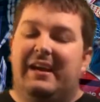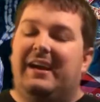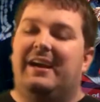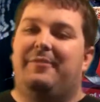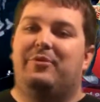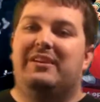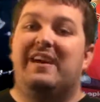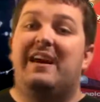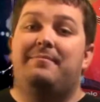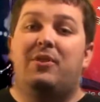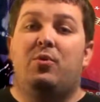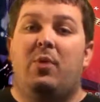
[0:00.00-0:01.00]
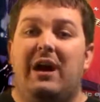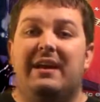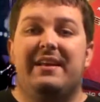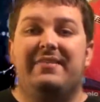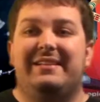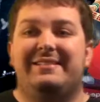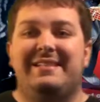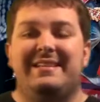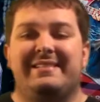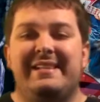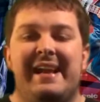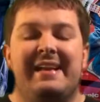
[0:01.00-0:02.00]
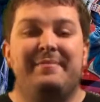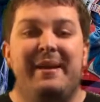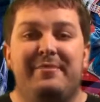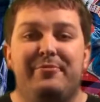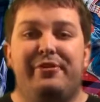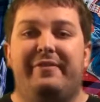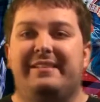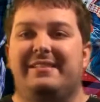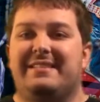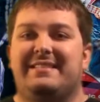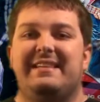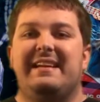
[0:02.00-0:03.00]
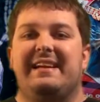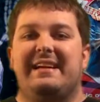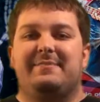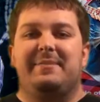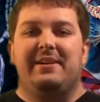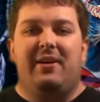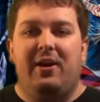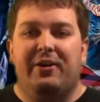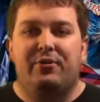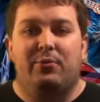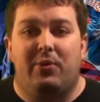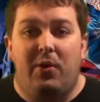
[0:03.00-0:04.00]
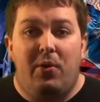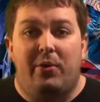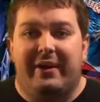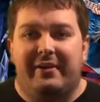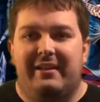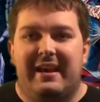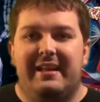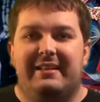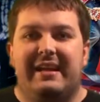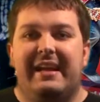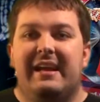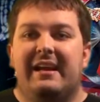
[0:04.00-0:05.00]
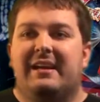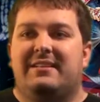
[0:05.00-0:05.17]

Um, we got Moana, the Disney animated movie. Disney has been on a roll here lately.